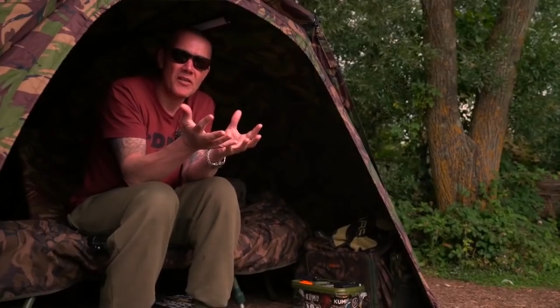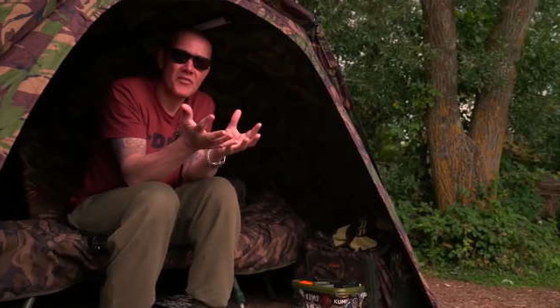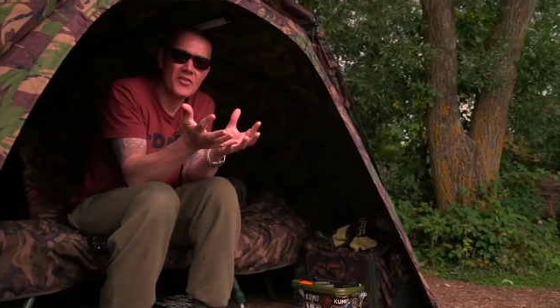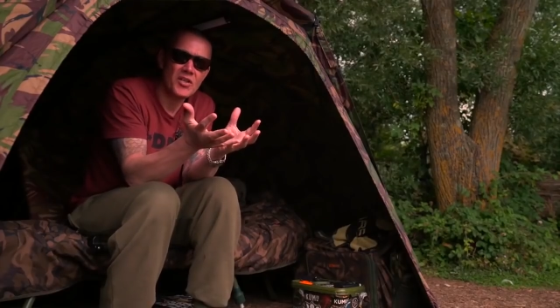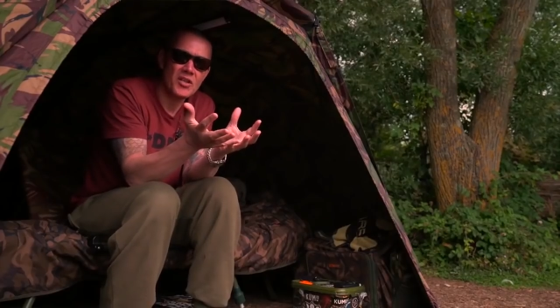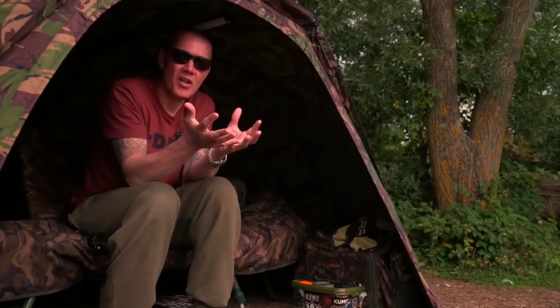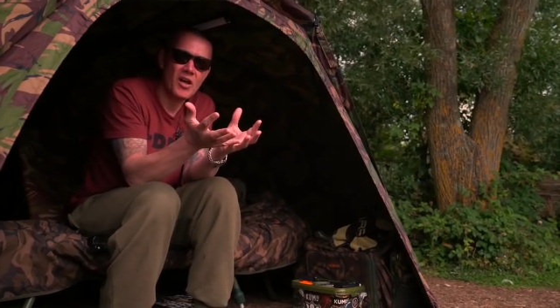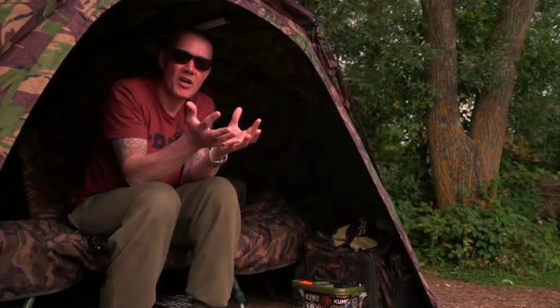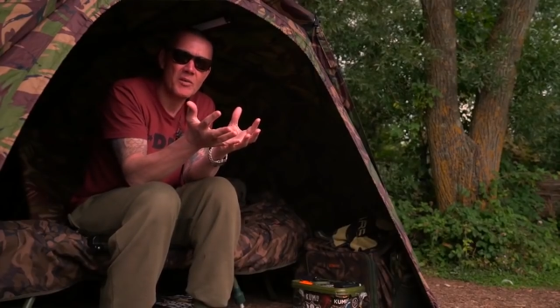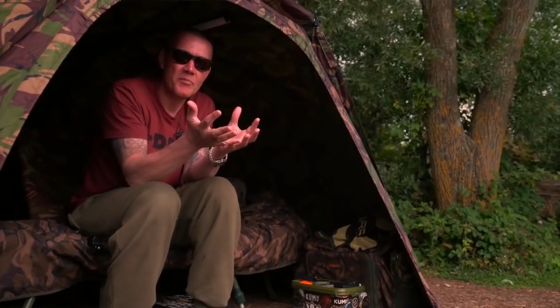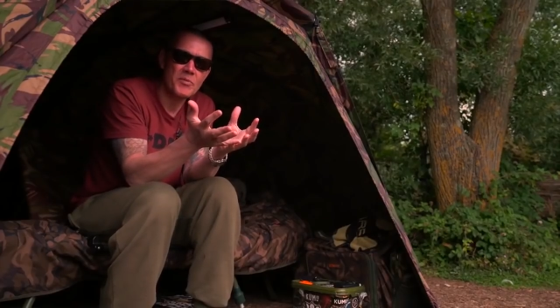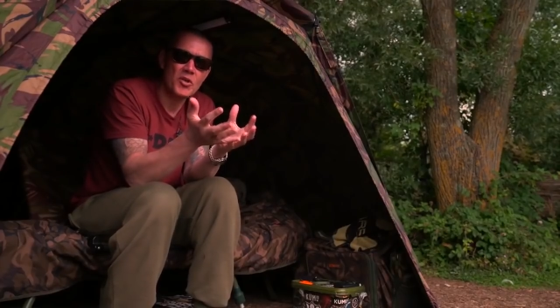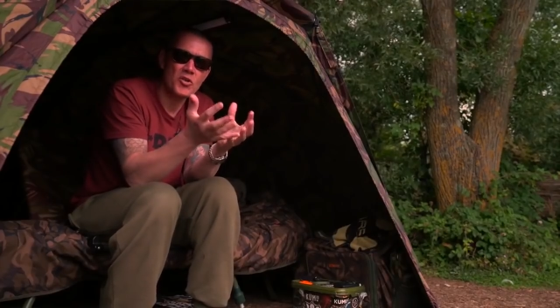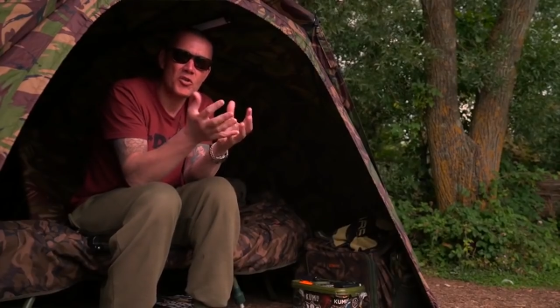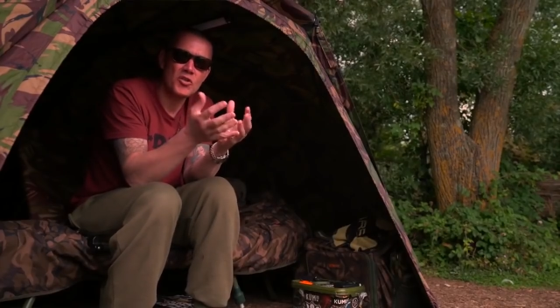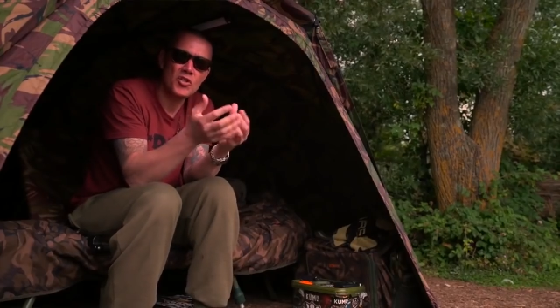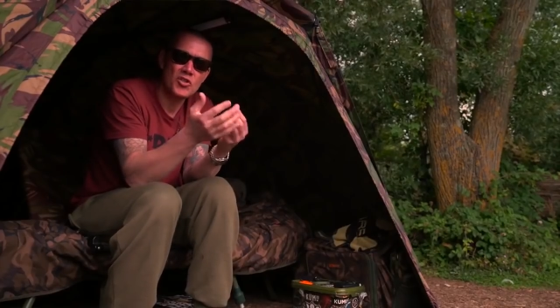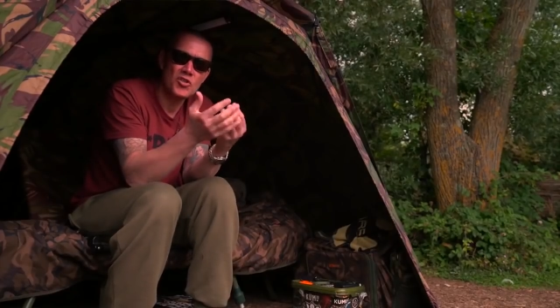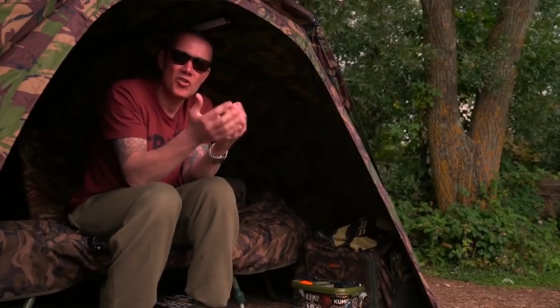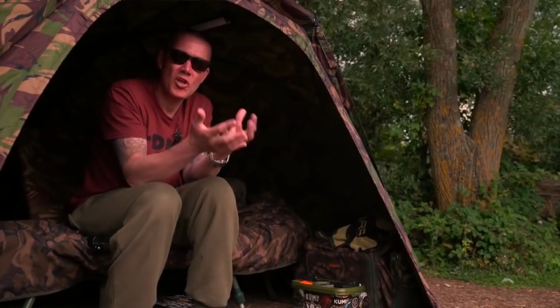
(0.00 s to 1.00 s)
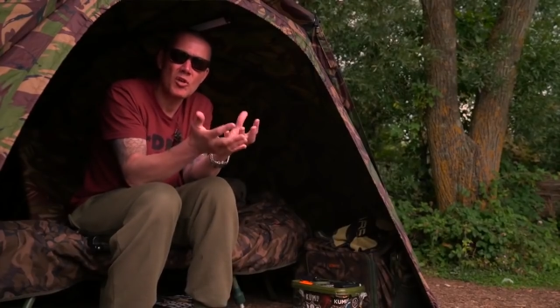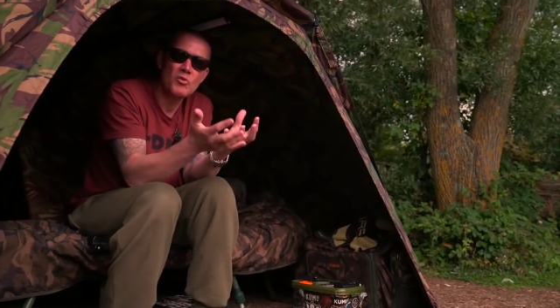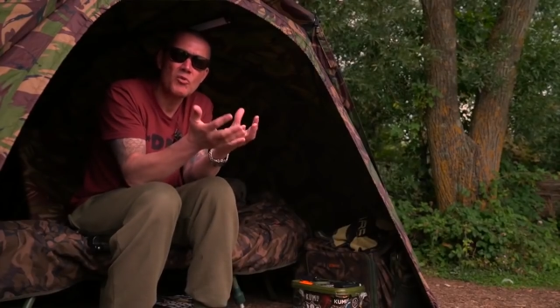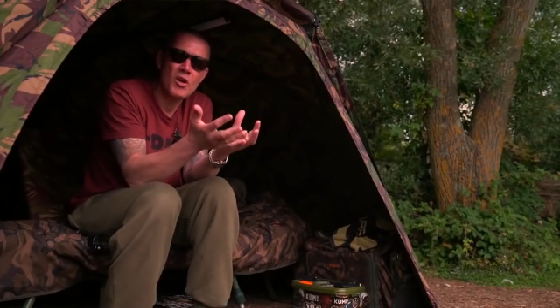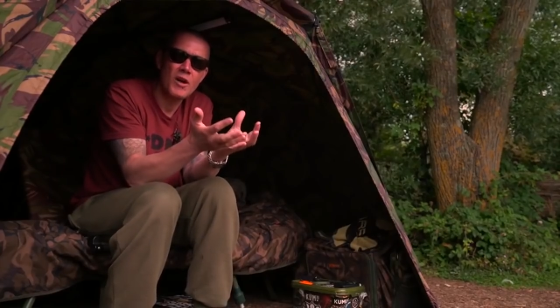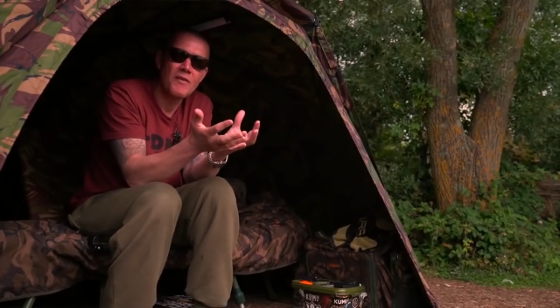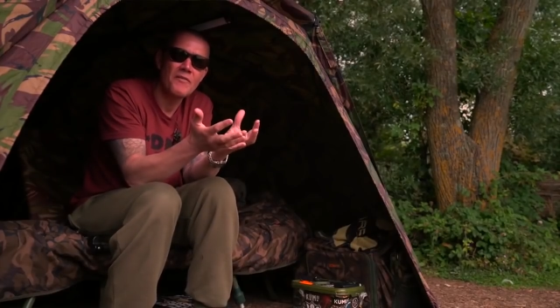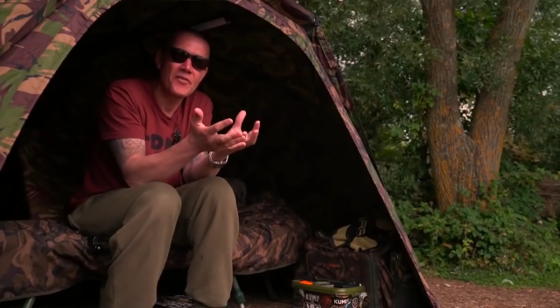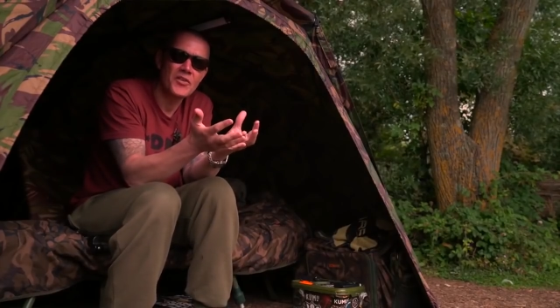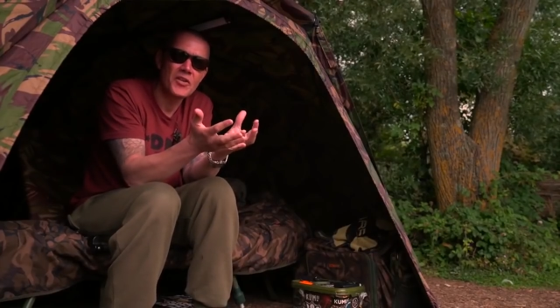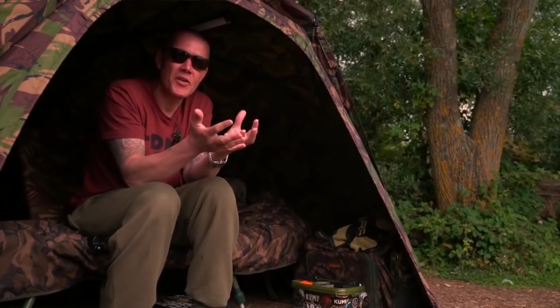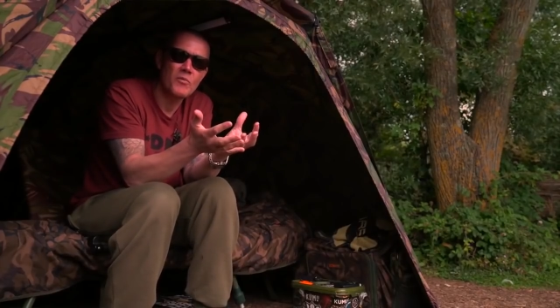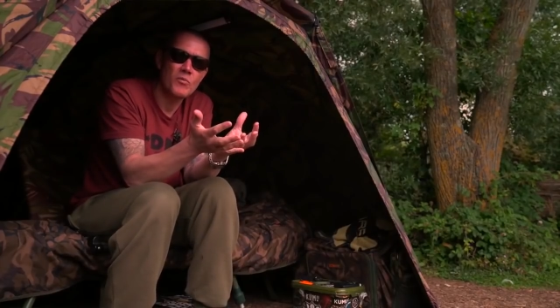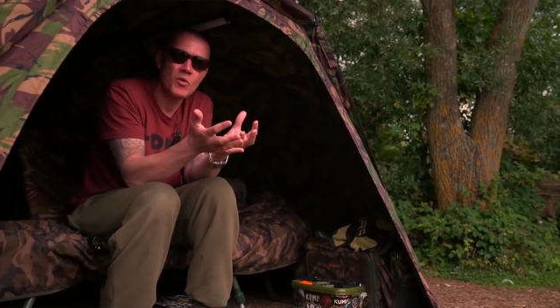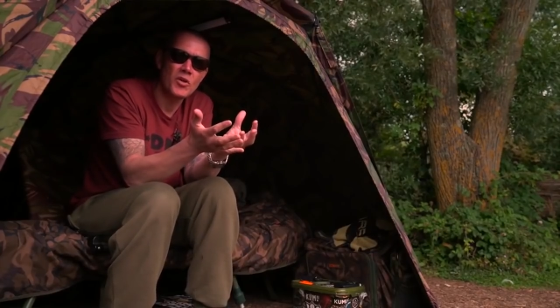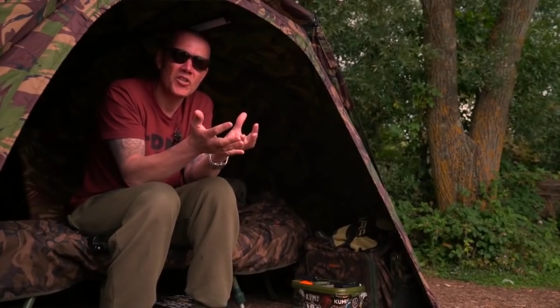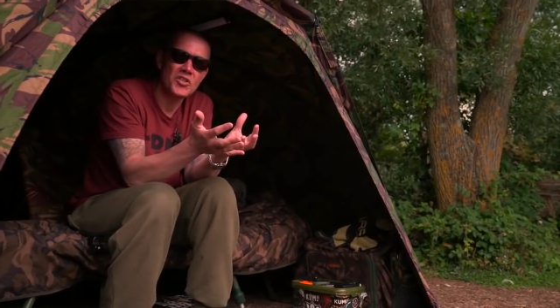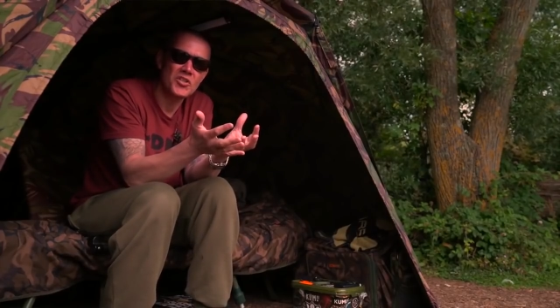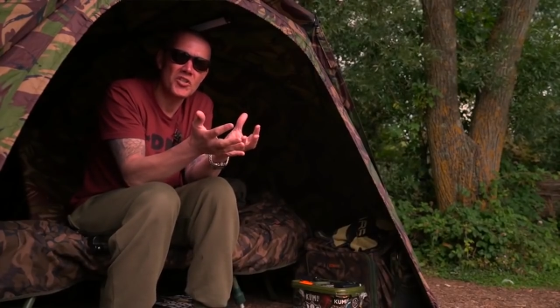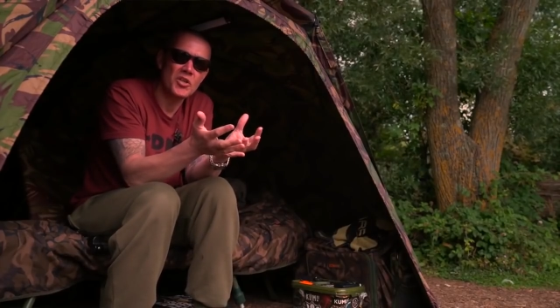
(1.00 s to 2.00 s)
if you like, because you're so confident in
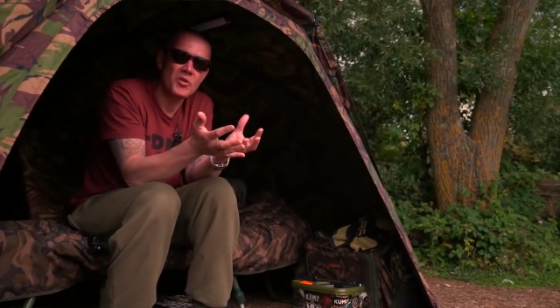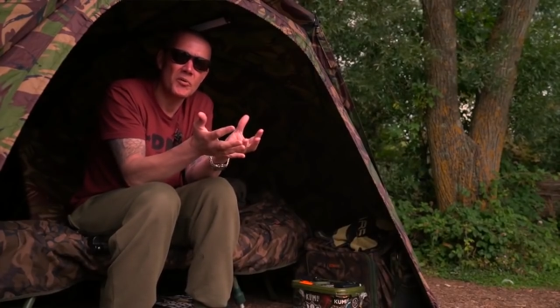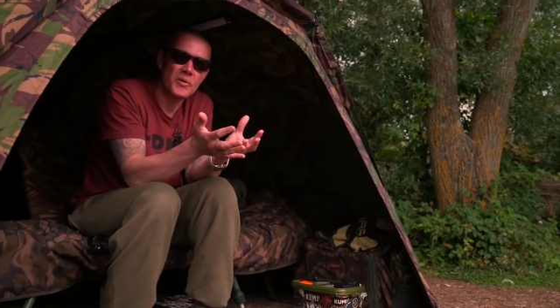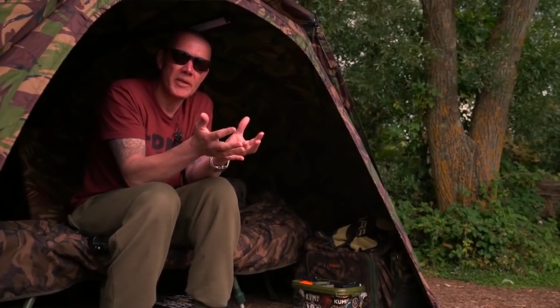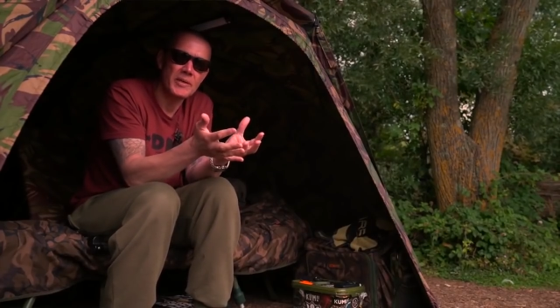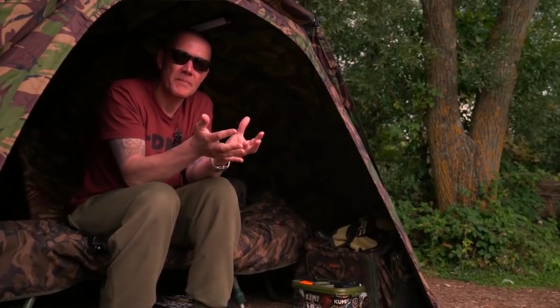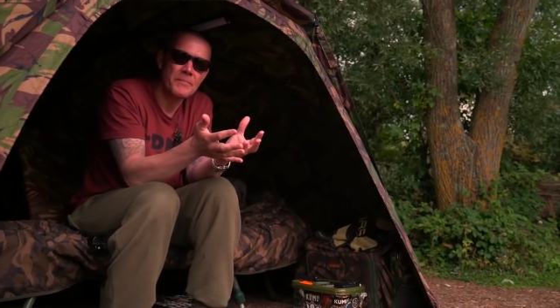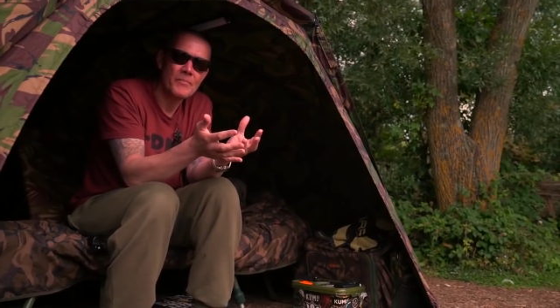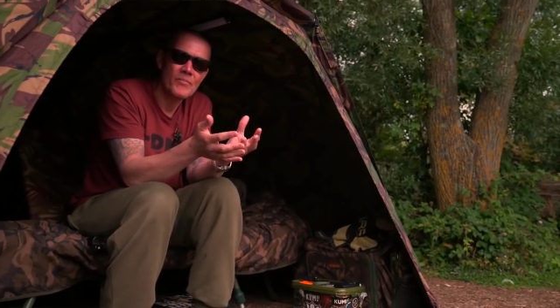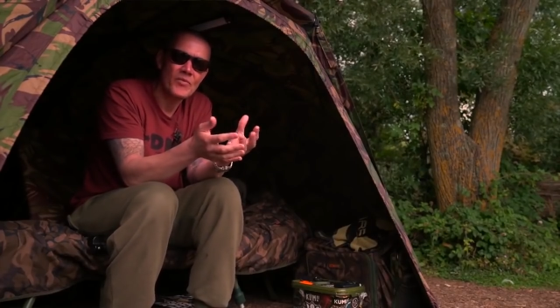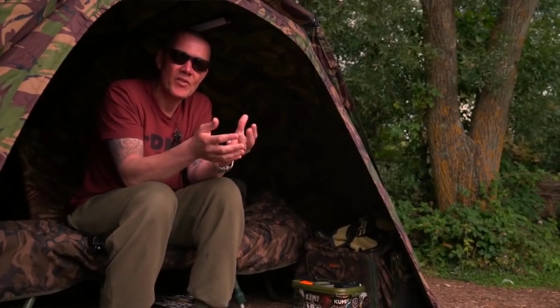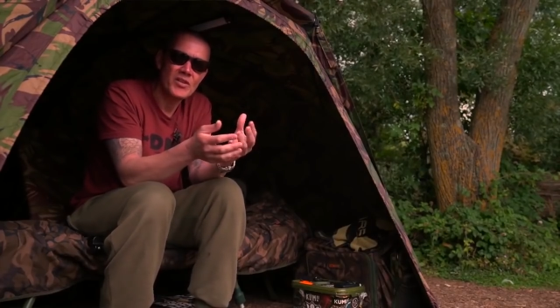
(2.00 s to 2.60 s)
what you're doing,